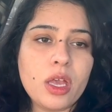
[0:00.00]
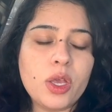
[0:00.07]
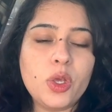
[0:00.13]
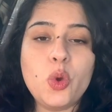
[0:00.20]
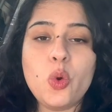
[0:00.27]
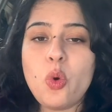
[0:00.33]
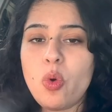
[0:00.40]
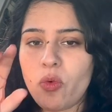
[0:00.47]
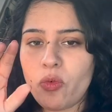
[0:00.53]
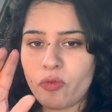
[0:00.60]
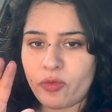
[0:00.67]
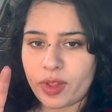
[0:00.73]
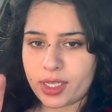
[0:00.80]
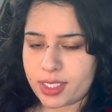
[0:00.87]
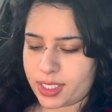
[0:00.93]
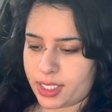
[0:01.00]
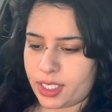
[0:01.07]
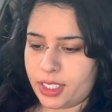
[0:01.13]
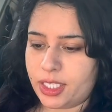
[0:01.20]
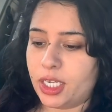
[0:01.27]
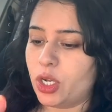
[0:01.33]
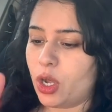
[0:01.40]
you will
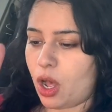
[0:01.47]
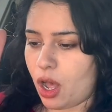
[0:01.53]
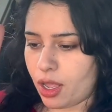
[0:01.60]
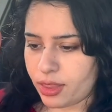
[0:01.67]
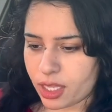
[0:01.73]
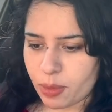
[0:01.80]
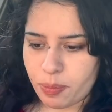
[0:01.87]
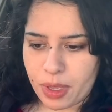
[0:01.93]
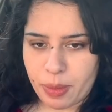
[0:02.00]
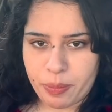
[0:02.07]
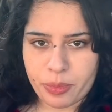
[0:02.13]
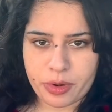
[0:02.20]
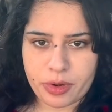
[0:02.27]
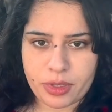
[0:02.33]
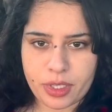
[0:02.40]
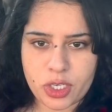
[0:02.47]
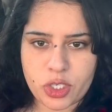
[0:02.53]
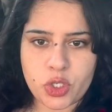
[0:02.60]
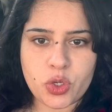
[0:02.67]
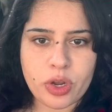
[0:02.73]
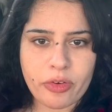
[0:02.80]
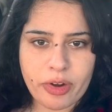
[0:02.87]
see that on the paper
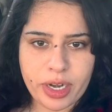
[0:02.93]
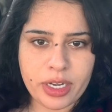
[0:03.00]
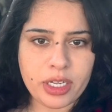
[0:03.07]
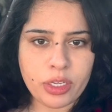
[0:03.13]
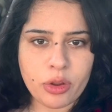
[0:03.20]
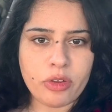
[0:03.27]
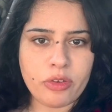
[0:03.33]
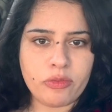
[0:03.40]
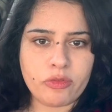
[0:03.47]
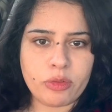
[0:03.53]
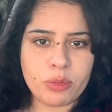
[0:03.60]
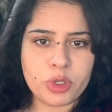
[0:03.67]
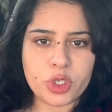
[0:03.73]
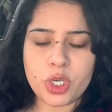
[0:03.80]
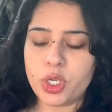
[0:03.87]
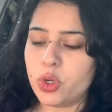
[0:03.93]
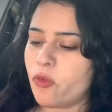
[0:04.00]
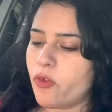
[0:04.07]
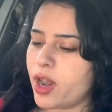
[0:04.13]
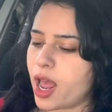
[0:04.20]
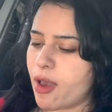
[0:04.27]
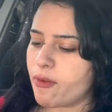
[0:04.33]
that you are writing your information, you
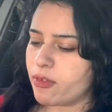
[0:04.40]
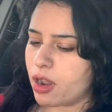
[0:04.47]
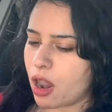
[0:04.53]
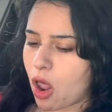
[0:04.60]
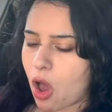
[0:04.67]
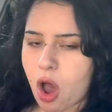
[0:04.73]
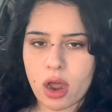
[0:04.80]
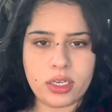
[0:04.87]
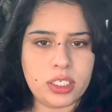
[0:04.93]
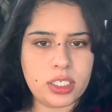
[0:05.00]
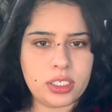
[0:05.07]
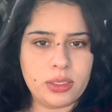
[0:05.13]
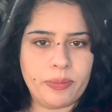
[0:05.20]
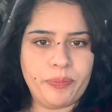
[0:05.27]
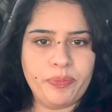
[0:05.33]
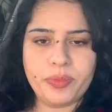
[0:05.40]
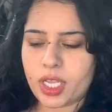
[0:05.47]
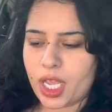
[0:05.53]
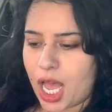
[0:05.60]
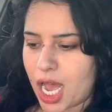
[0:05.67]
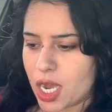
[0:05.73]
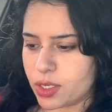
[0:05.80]
will have a lot.
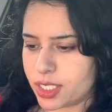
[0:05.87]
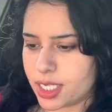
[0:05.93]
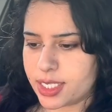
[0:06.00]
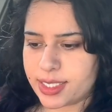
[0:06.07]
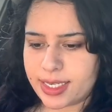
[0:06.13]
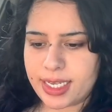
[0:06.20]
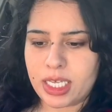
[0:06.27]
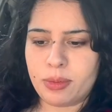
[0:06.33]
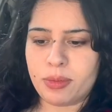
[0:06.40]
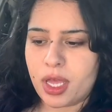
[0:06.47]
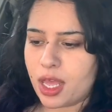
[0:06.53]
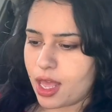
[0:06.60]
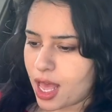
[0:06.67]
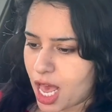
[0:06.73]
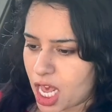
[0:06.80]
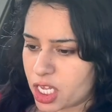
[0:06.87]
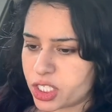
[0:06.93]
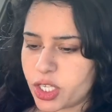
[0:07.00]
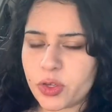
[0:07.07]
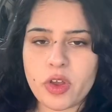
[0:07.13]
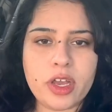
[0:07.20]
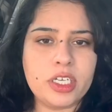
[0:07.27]
How's their sleep? How's
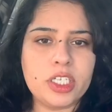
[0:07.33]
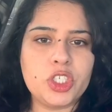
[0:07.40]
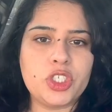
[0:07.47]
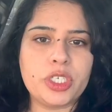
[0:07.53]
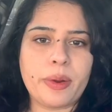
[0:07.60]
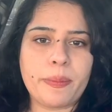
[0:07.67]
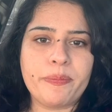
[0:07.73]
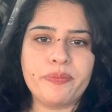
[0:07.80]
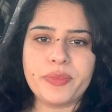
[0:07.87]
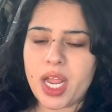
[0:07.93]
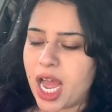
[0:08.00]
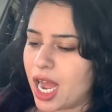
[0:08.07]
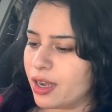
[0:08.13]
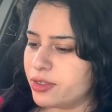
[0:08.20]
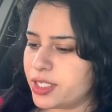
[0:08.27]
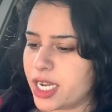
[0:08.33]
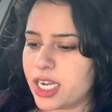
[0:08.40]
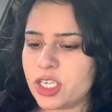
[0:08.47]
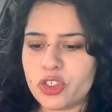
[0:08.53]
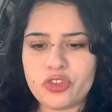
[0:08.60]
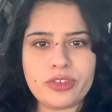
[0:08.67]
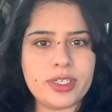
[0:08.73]
their cognition? How's their
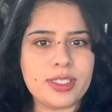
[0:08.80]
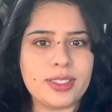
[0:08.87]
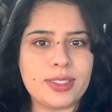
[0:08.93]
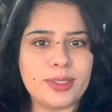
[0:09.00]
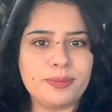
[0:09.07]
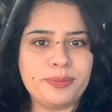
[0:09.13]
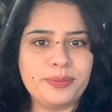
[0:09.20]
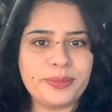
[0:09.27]
interest?